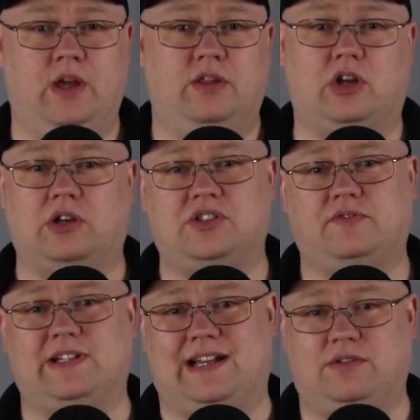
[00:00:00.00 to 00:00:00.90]
The cost
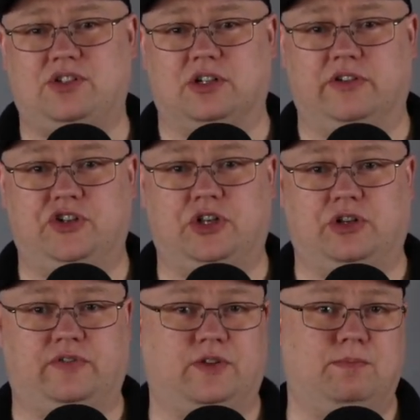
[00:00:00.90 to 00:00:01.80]
of cloud storage can
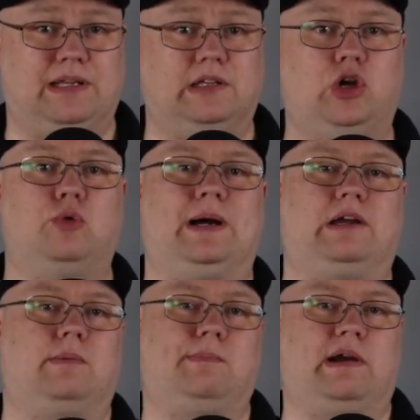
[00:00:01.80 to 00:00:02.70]
often be low by
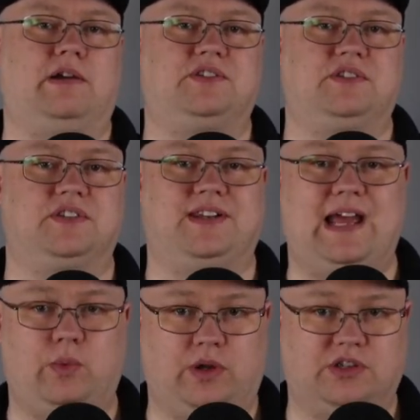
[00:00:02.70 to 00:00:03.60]
comparison to
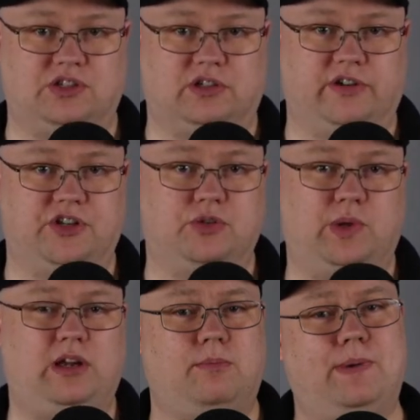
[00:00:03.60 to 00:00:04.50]
network storage
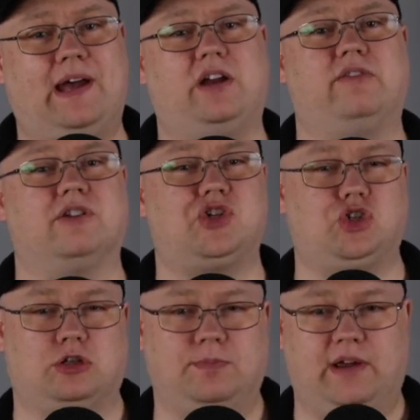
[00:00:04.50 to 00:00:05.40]
when compared over a
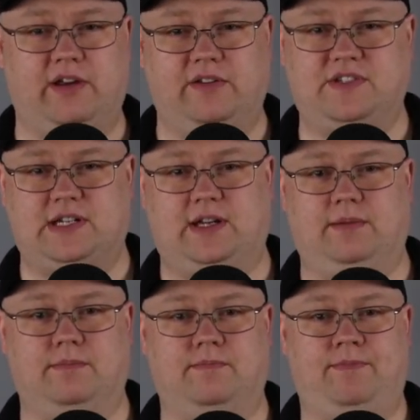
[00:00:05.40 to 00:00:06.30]
short period of time.